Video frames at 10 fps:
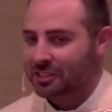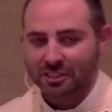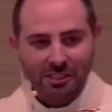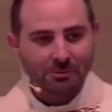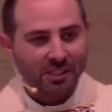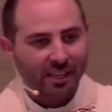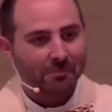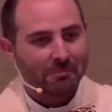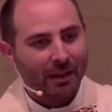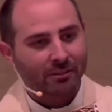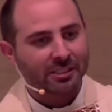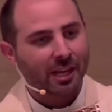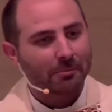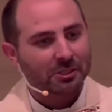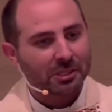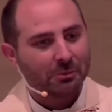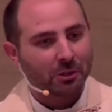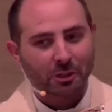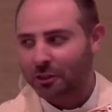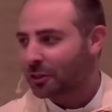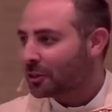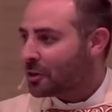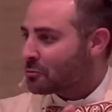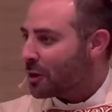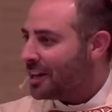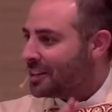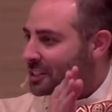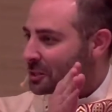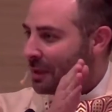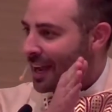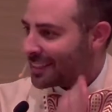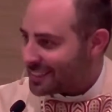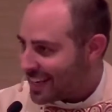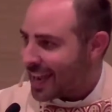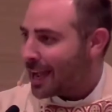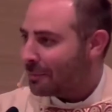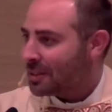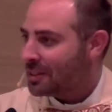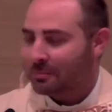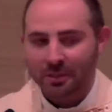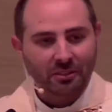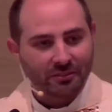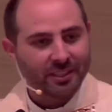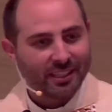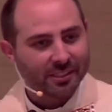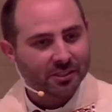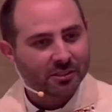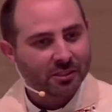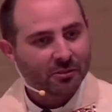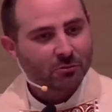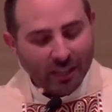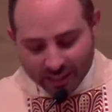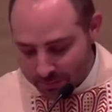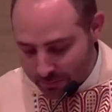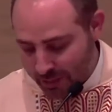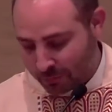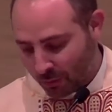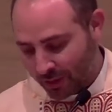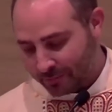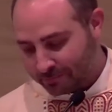it seems like mountaintops seem to occur right smack dab in the middle of things, right at the midpoint.